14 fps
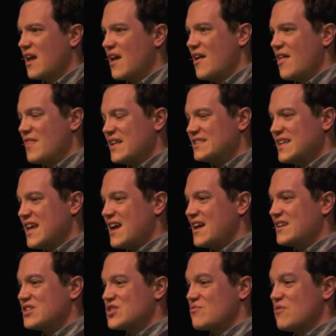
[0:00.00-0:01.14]
that's taken
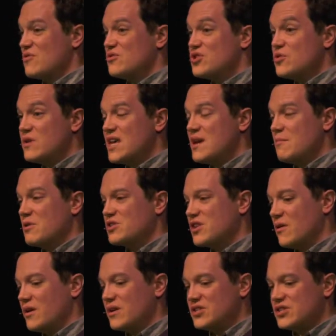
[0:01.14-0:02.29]
us through 2 key
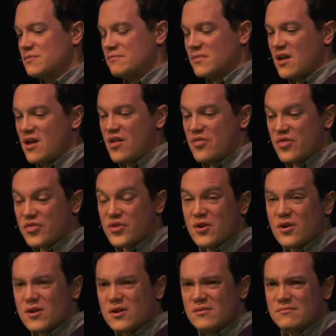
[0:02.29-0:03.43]
personas. The
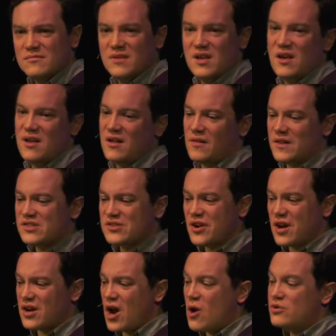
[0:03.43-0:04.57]
third, let's look
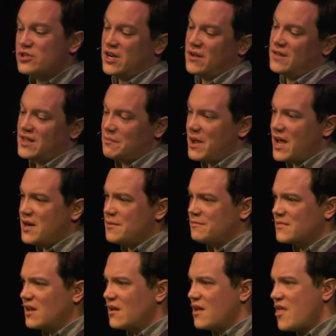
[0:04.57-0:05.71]
at coaching a little bit.
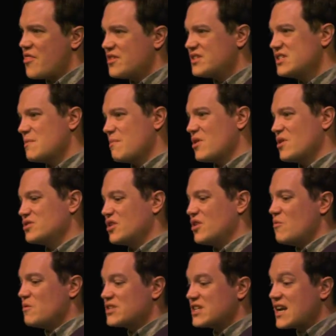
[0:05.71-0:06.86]
This is a person
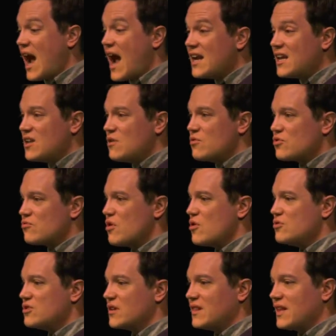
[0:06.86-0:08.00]
who is guiding you through
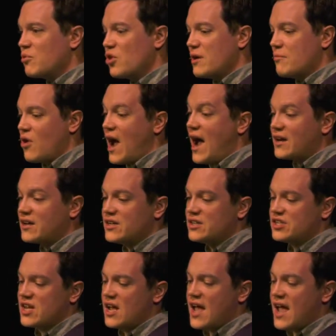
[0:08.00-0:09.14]
deliberate
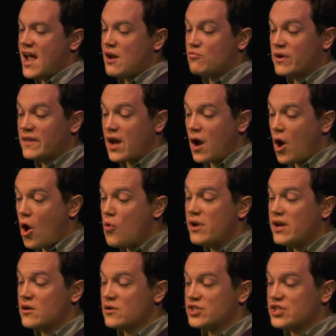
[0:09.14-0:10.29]
practice and really honing
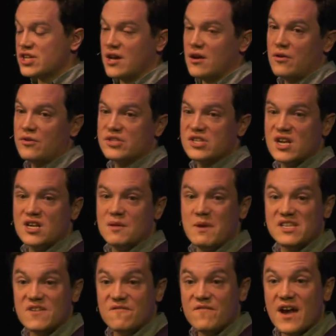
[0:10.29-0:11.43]
your skills to be as
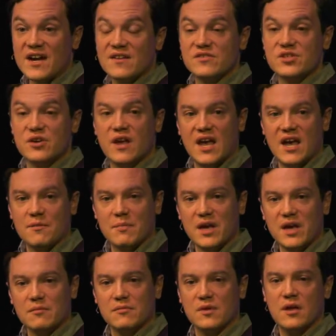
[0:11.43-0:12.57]
effective as you can be,
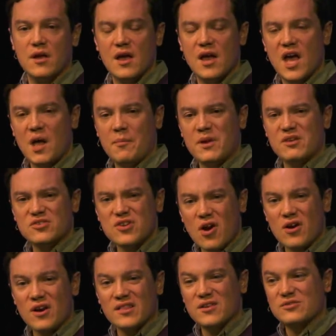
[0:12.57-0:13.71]
helping you
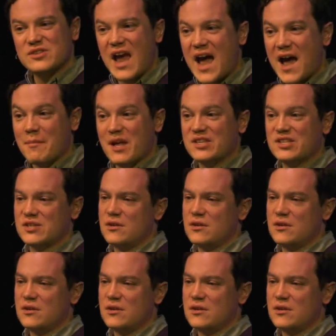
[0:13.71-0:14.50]
target those habits